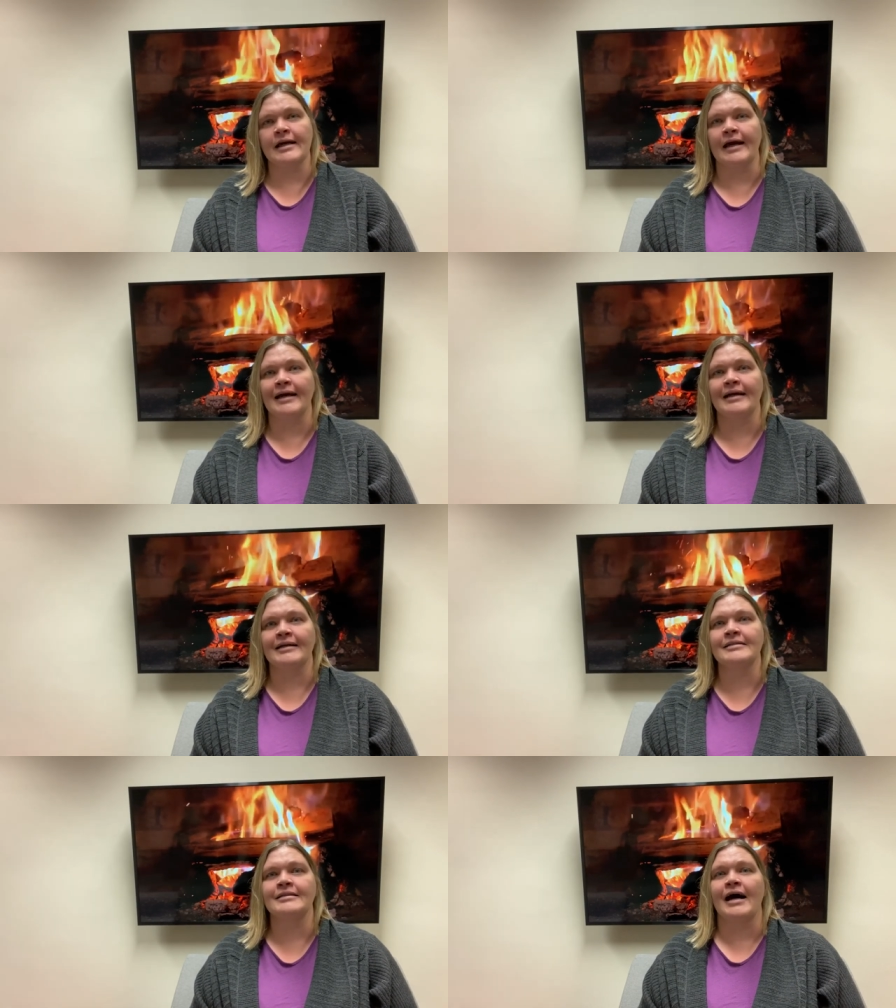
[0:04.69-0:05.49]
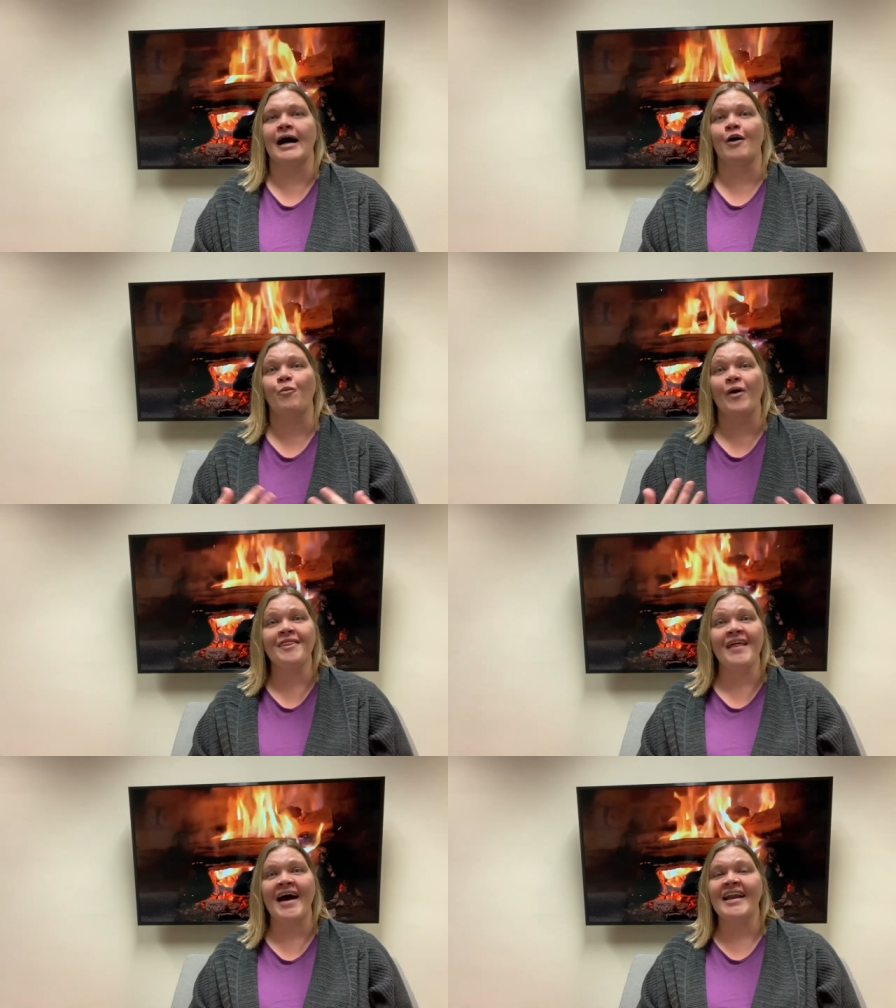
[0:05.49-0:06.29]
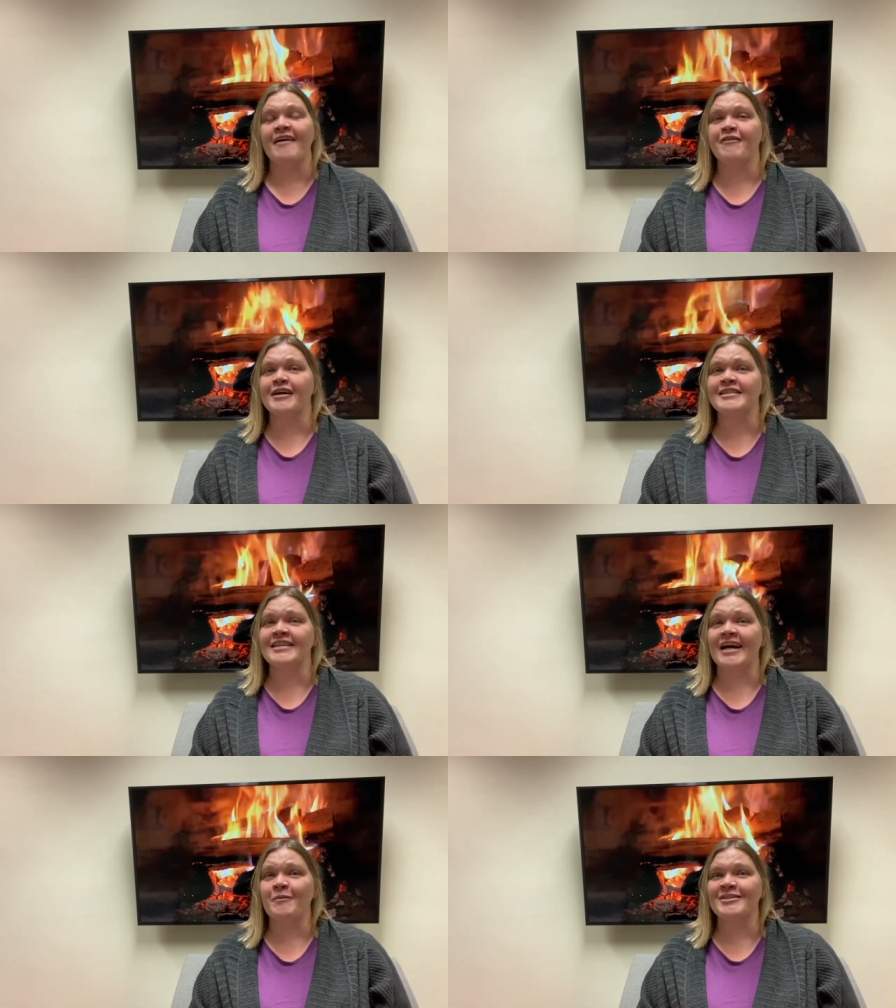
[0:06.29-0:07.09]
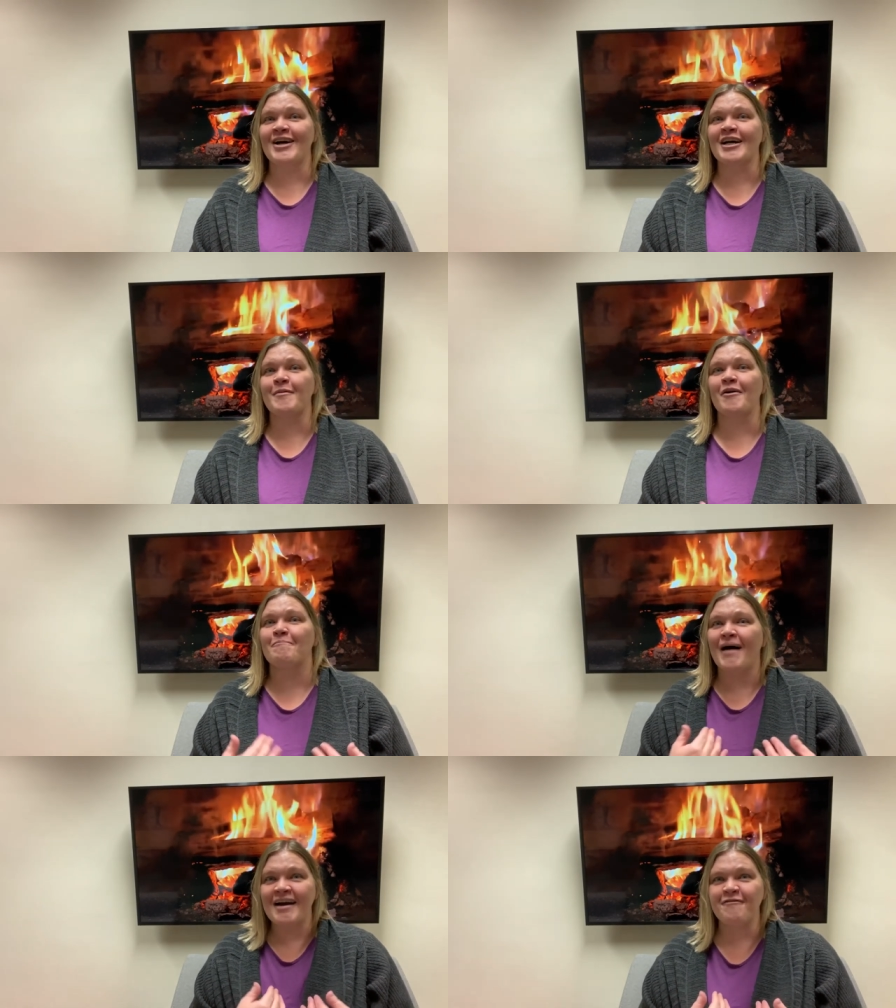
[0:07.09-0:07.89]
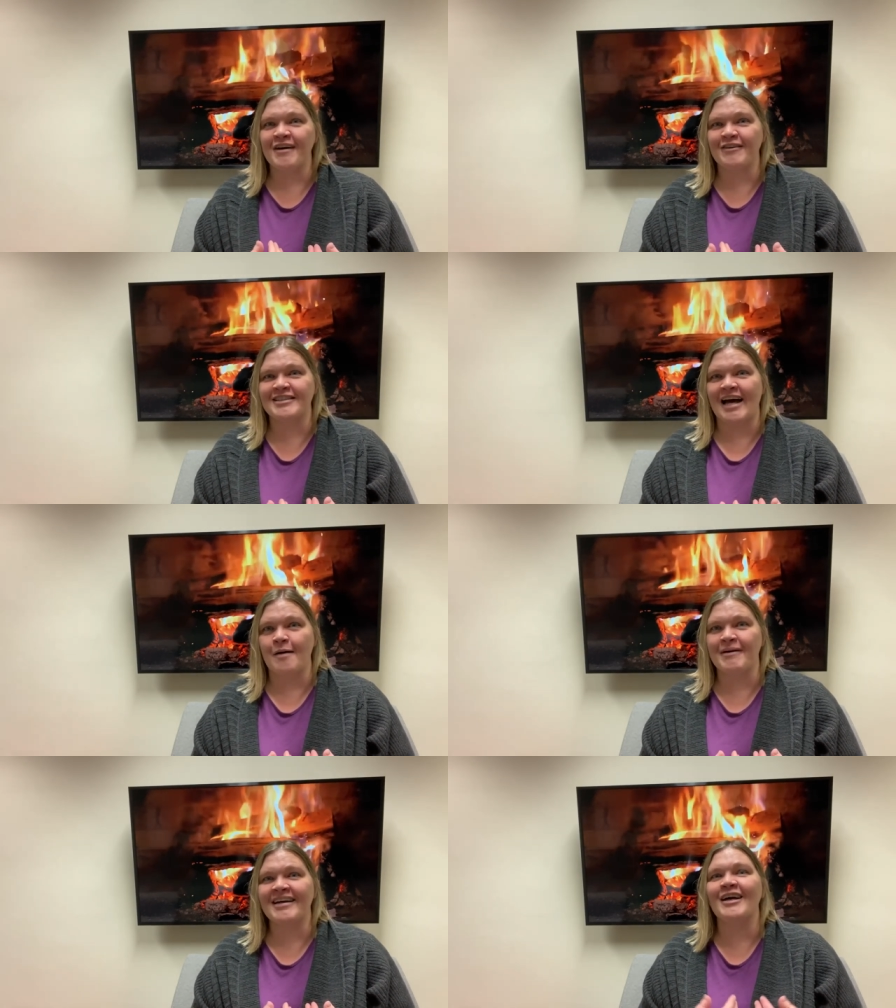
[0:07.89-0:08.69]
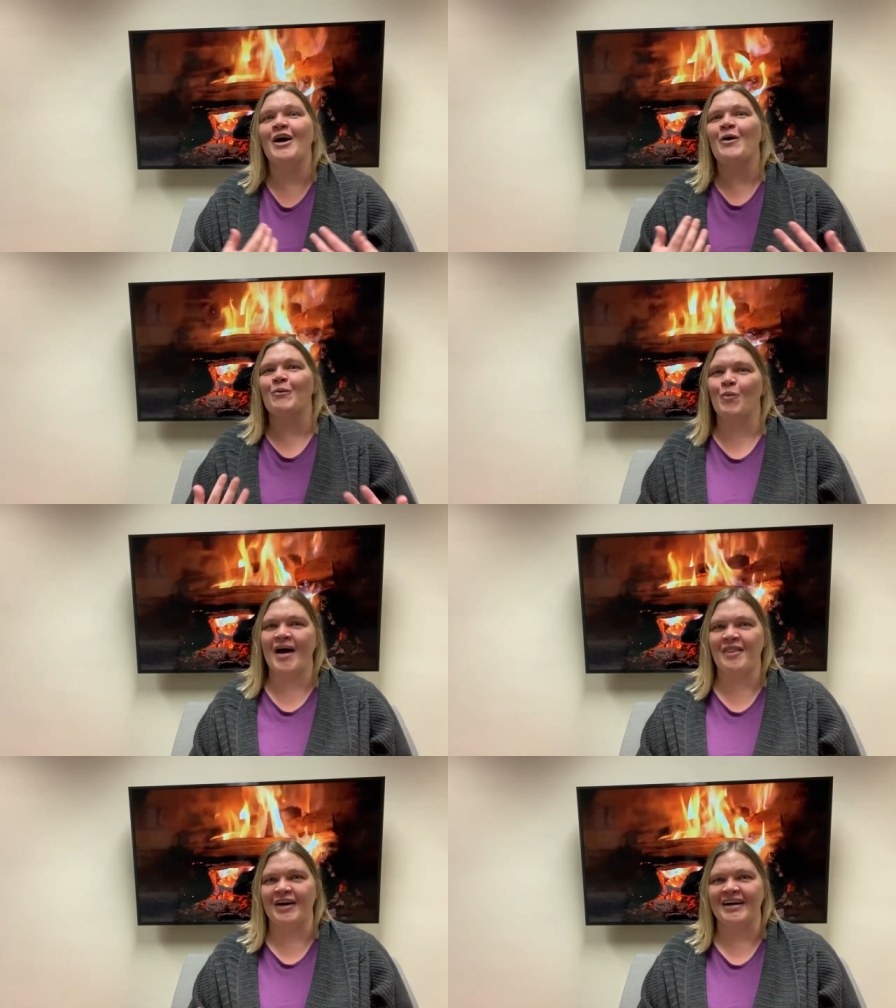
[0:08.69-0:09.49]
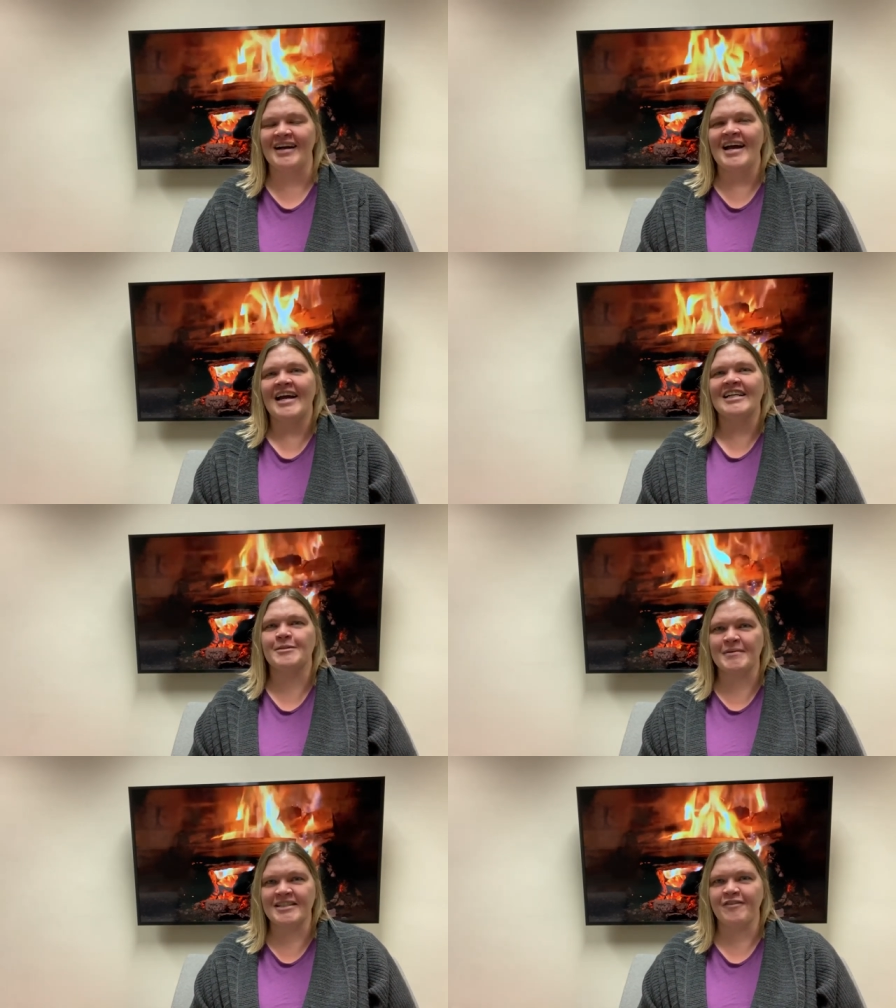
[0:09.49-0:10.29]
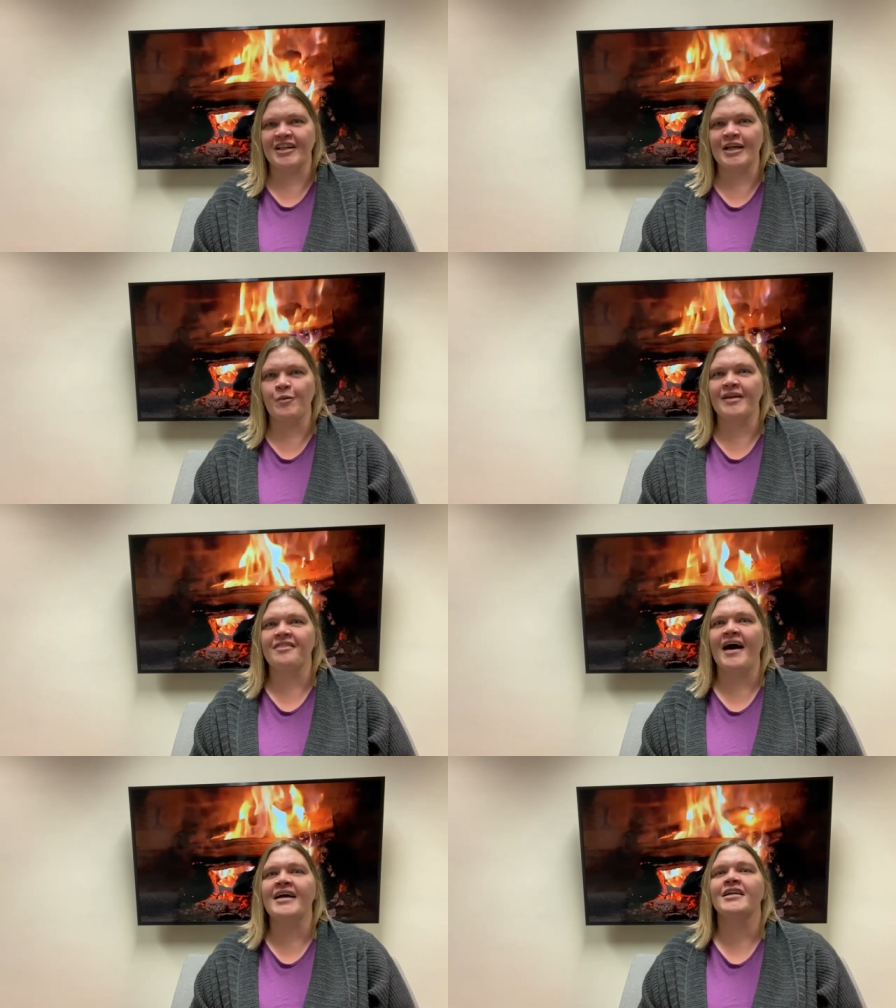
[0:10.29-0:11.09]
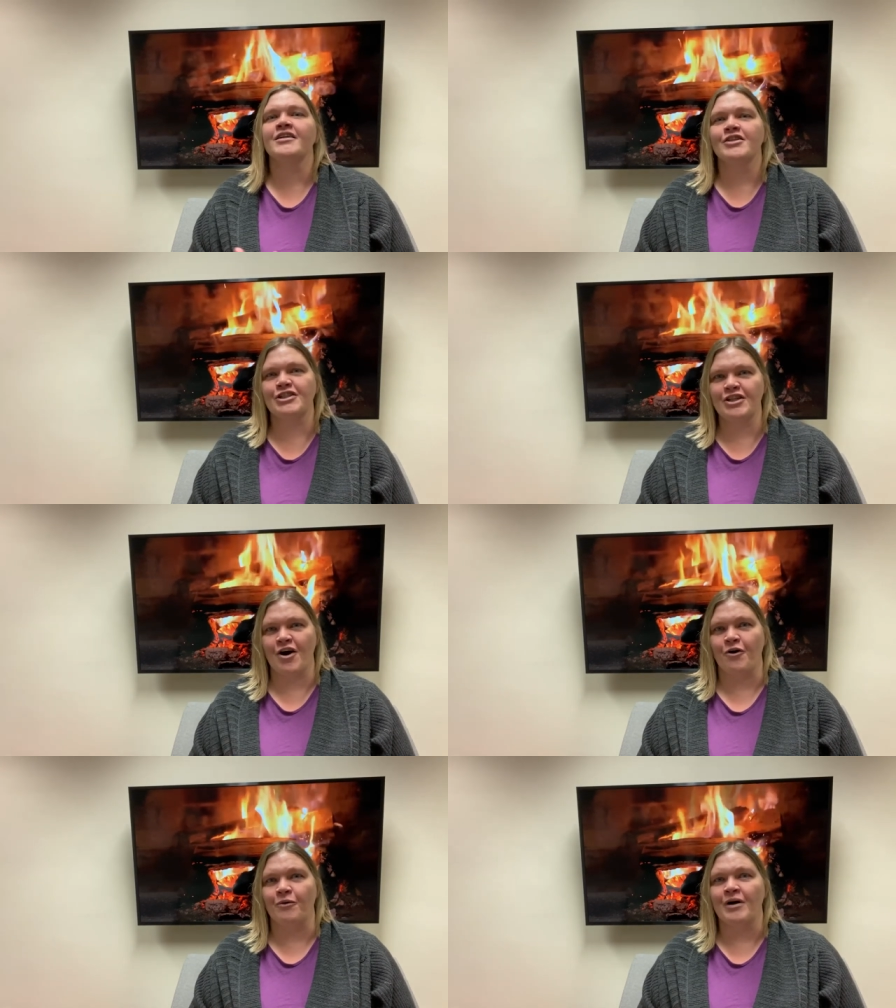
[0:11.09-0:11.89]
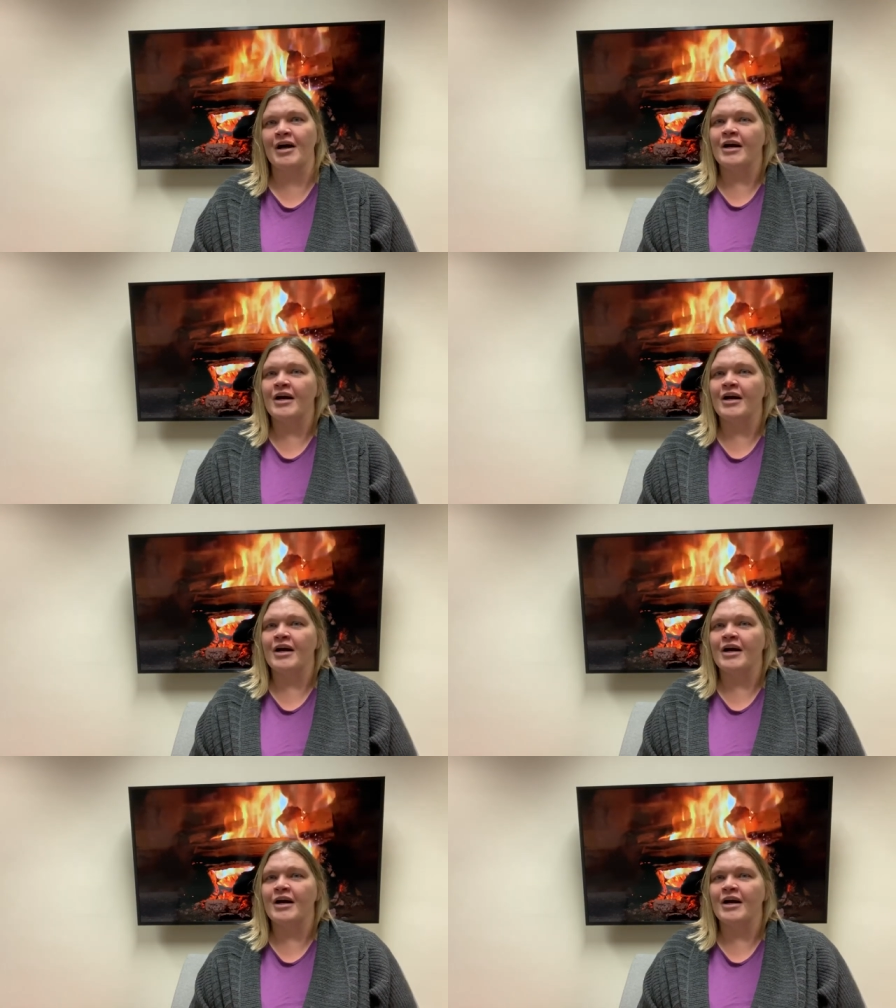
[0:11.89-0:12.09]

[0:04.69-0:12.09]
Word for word: And uh, with that, I figured today we'd talk about my favorite topic, weather, and specifically with that, snow.